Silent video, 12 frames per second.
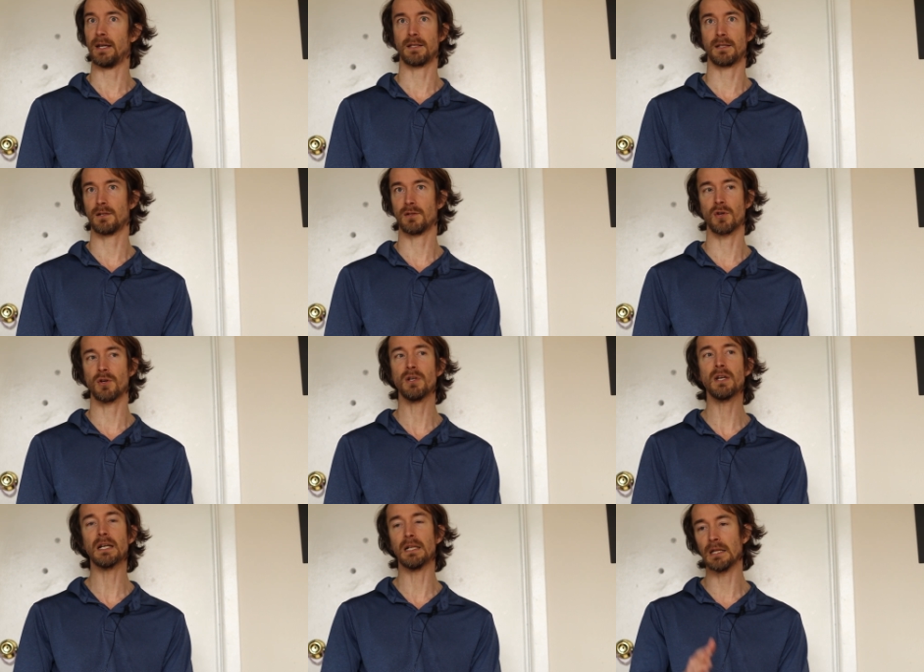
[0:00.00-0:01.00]
So you
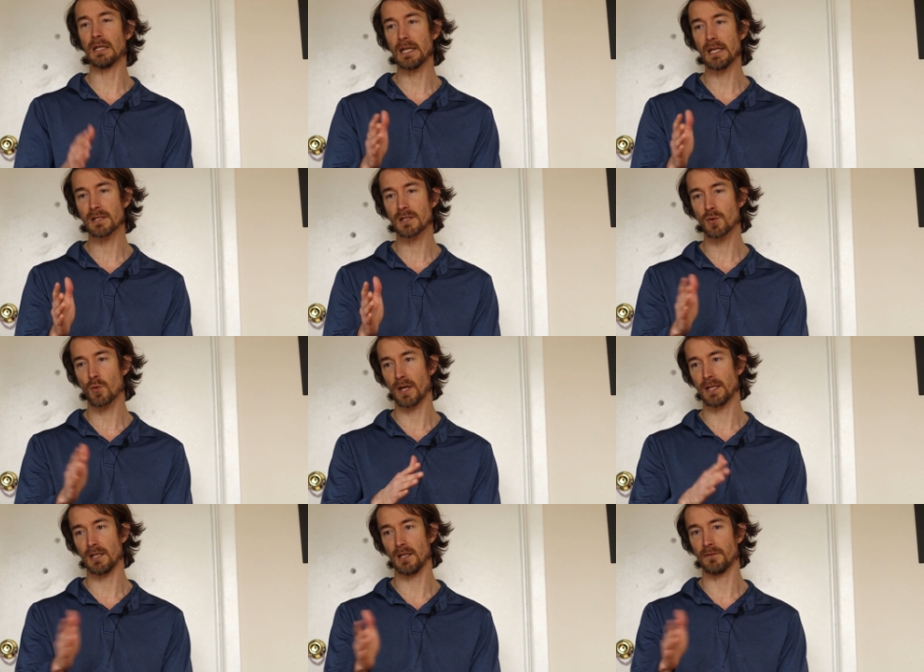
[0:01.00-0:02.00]
need at least
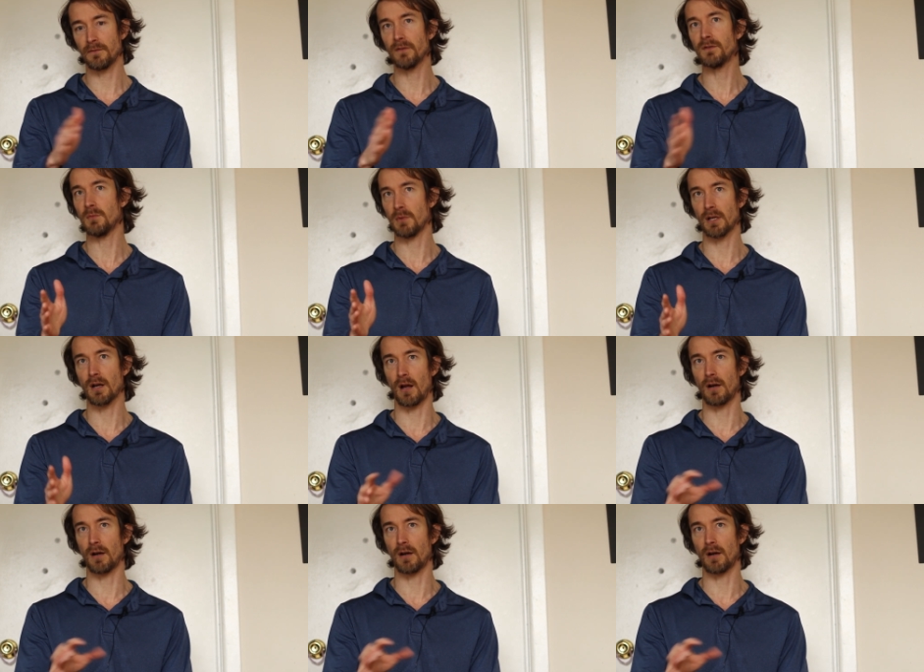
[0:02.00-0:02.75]
$20 to $50 million